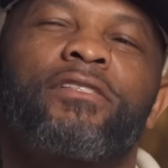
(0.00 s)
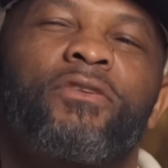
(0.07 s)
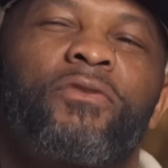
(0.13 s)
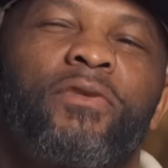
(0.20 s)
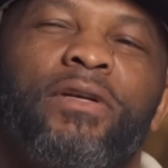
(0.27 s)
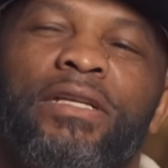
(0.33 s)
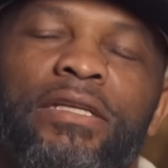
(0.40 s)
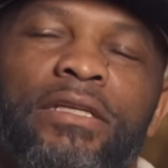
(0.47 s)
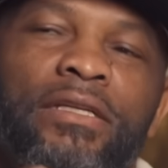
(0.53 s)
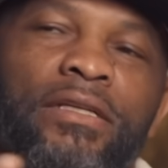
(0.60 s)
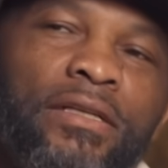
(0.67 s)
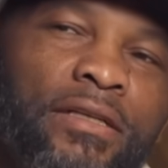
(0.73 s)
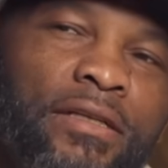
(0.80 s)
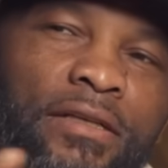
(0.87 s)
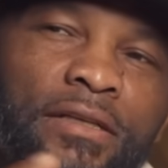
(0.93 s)
to really
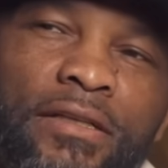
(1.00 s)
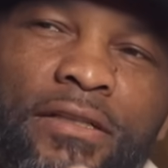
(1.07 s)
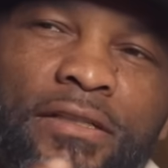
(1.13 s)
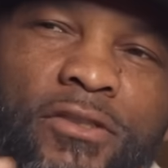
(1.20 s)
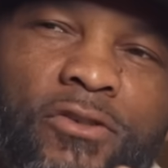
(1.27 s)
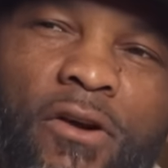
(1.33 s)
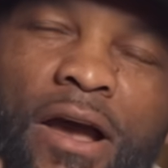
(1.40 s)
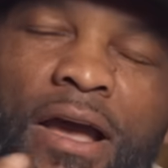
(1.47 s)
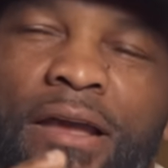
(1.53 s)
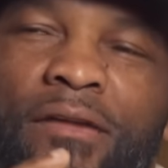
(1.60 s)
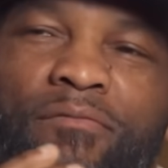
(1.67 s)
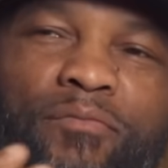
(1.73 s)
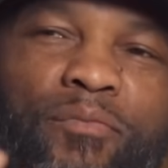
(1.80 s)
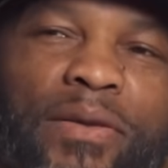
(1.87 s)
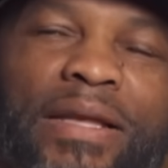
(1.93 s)
try
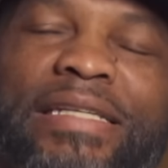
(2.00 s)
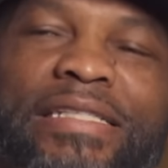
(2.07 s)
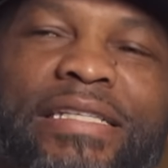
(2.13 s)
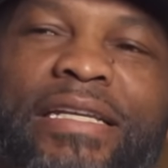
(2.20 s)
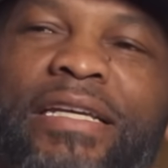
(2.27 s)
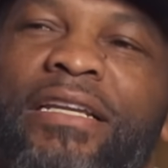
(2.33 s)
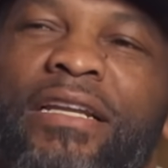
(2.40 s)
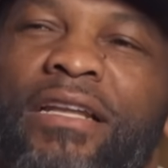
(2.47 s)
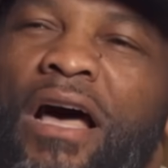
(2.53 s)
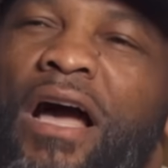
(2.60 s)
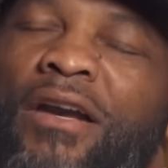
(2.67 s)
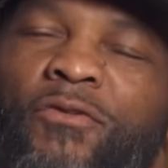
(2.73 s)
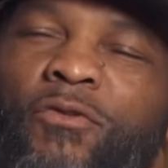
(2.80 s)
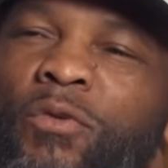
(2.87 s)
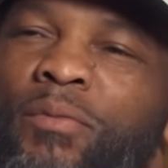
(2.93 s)
and place it in a
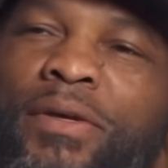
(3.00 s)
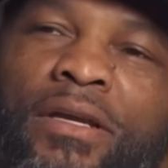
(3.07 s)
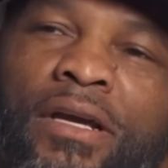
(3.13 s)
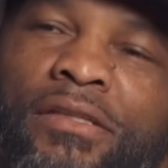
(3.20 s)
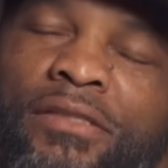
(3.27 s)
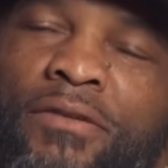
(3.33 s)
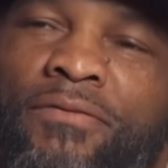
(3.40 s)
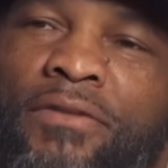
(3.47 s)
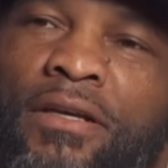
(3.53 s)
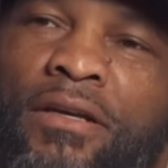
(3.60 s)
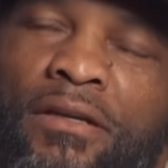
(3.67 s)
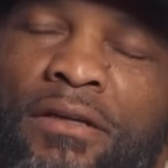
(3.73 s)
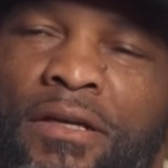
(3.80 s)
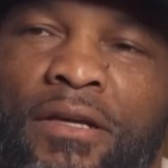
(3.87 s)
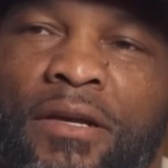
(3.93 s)
locker room because of
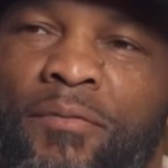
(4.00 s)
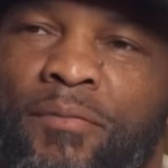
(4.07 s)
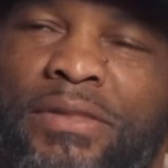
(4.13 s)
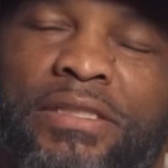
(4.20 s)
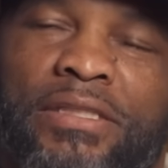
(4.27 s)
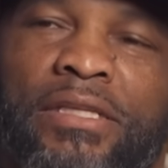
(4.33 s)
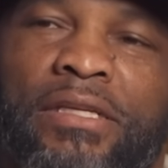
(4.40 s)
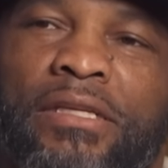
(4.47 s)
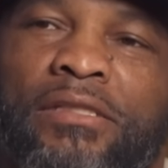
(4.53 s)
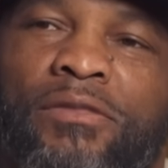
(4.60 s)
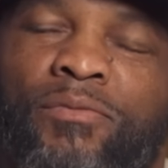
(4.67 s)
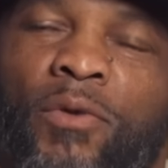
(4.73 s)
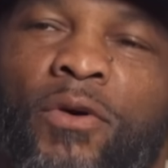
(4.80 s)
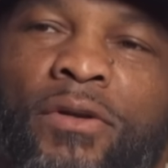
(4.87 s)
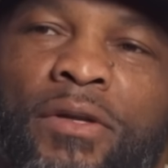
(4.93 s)
the
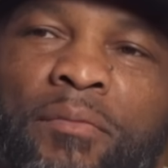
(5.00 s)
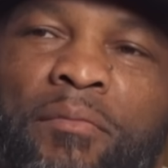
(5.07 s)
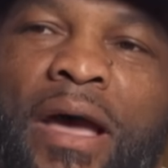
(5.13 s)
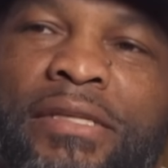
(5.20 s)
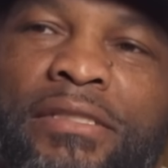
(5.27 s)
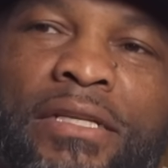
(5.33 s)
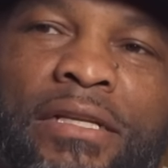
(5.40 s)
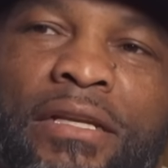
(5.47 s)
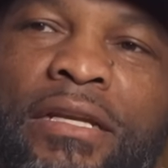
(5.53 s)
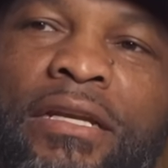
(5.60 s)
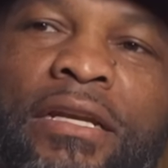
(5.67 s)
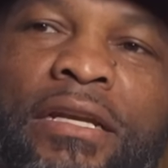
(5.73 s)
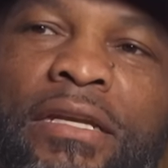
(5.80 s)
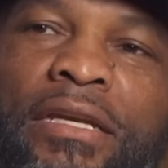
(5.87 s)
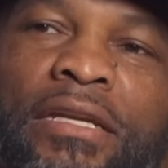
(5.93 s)
machismo and the
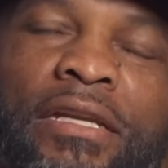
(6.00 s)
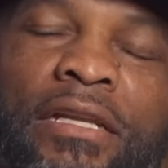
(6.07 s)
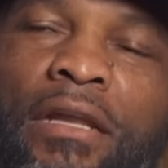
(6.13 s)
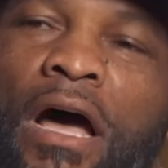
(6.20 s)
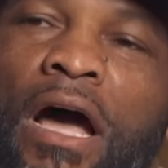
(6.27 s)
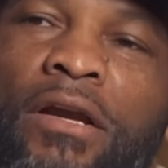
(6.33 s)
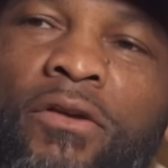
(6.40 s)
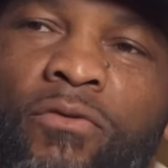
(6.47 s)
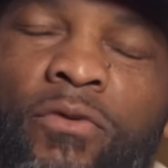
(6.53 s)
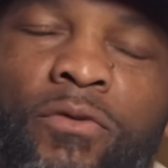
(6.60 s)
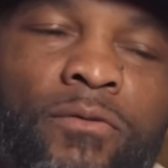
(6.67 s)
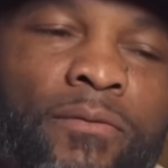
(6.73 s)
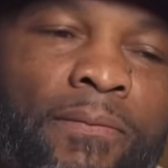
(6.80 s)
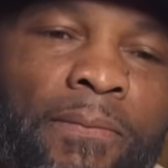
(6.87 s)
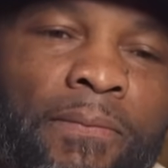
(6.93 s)
masculinity in the locker
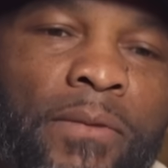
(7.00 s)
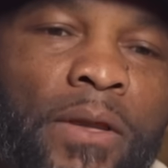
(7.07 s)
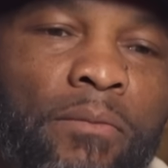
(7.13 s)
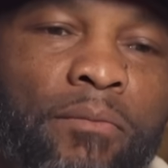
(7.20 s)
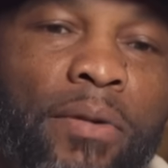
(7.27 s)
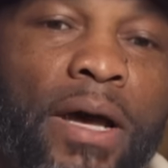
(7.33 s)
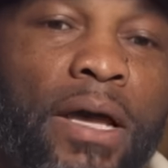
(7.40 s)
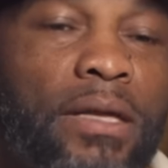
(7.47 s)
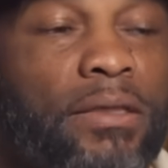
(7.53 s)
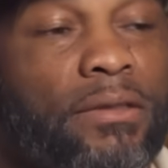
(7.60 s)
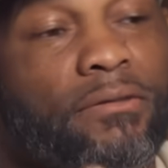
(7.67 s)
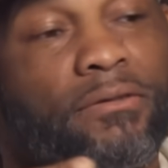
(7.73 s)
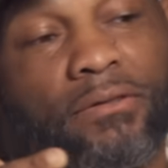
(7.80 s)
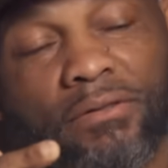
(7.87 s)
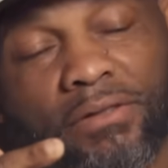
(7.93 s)
room. But
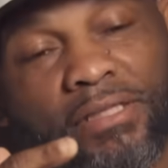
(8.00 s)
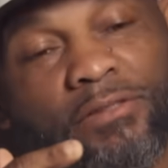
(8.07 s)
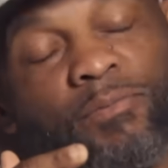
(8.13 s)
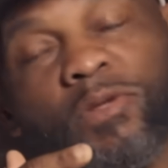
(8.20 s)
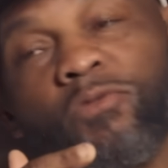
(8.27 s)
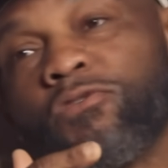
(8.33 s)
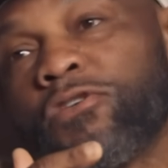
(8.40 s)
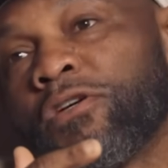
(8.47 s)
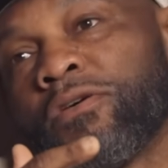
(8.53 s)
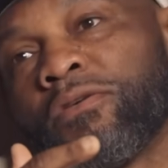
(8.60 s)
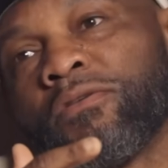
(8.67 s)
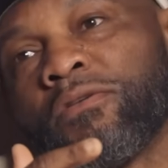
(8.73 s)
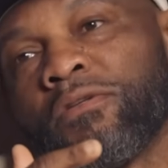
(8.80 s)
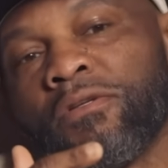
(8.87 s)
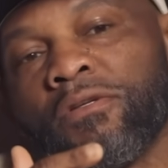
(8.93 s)
let's be real.
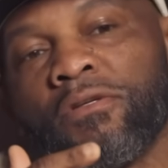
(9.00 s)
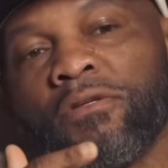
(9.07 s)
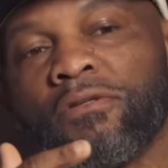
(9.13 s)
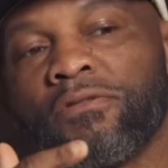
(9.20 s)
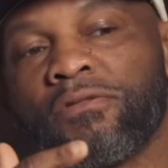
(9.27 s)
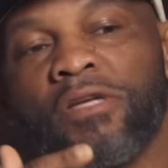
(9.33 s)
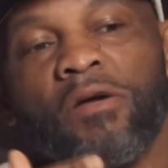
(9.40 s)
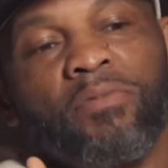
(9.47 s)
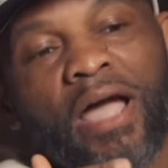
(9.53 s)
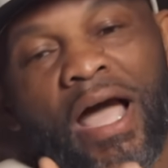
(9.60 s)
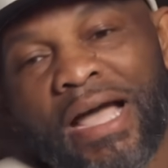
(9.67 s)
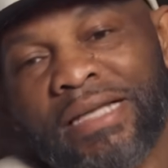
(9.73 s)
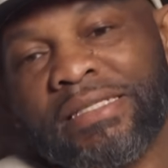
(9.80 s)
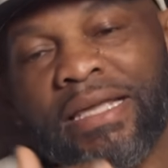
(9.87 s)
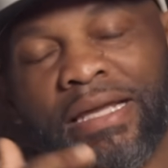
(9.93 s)
Some
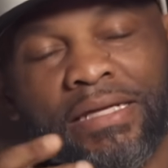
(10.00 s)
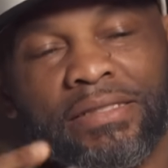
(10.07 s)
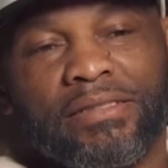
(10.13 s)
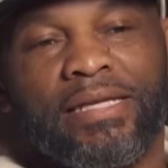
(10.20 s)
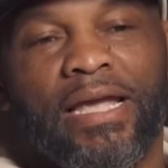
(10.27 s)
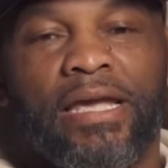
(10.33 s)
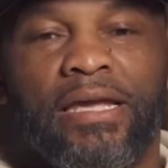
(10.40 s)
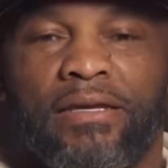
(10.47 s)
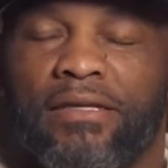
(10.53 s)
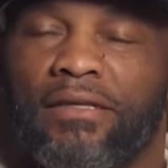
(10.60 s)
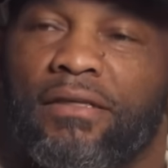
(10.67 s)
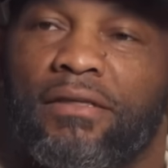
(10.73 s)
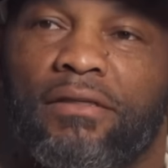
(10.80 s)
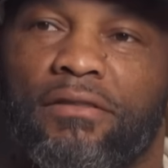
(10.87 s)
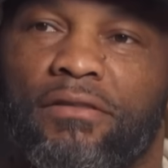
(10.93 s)
guys can't take
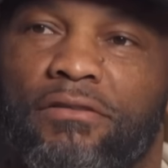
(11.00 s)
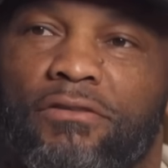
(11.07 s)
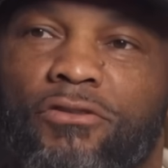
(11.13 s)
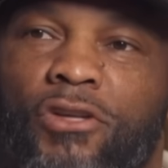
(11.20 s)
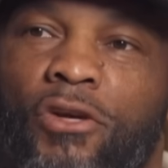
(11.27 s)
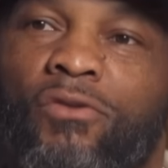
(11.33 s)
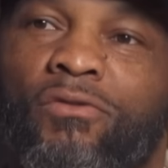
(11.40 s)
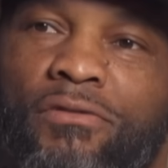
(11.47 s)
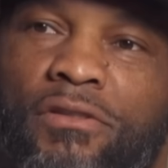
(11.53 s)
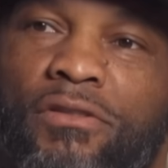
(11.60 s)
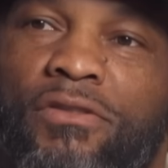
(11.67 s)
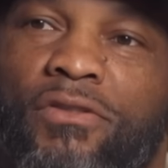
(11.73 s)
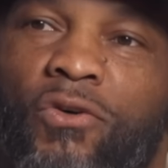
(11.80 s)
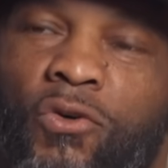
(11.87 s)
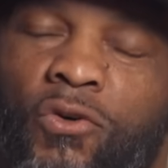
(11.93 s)

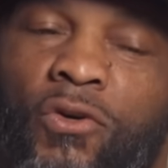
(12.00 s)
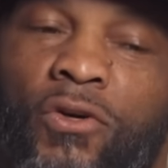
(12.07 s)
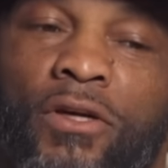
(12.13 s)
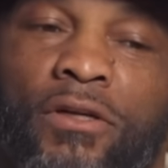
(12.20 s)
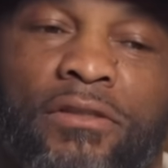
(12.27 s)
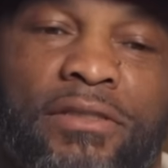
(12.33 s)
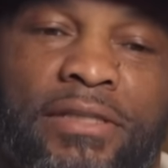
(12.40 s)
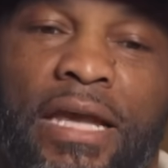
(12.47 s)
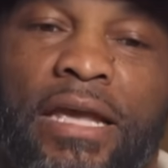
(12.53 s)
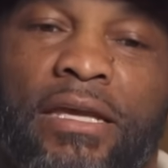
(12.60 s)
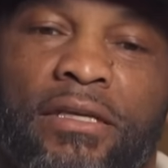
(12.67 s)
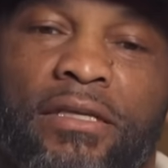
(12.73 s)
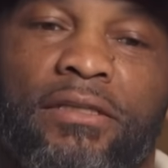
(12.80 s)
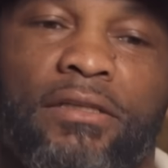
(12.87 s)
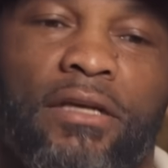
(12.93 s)
jokes or take